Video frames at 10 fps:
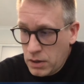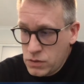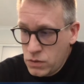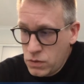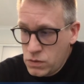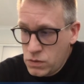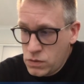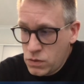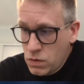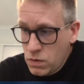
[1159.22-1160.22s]

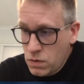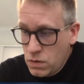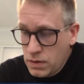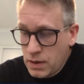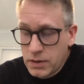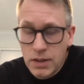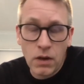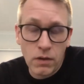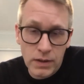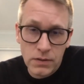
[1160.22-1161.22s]
there's a
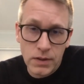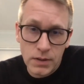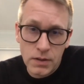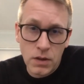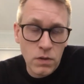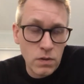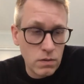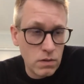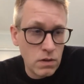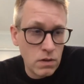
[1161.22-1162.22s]
lot of interest. So
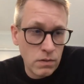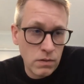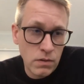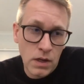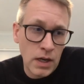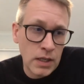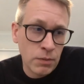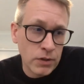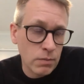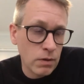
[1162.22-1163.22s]
it's
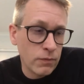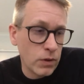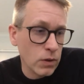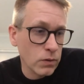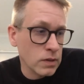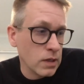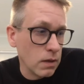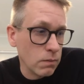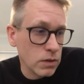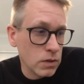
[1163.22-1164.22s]
possible for a good
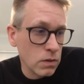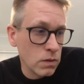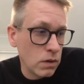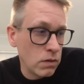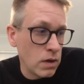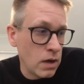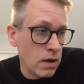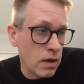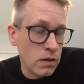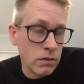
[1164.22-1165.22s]
team to
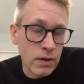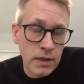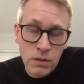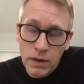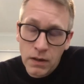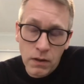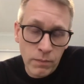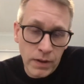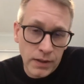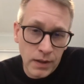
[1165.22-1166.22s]
raise quite a lot of
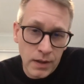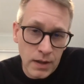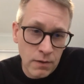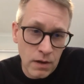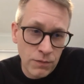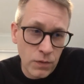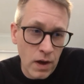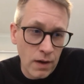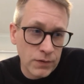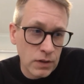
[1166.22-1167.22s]
money if you
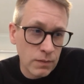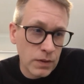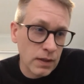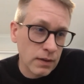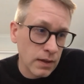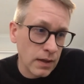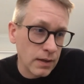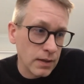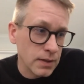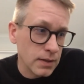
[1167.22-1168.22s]
have something that
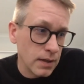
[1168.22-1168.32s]
is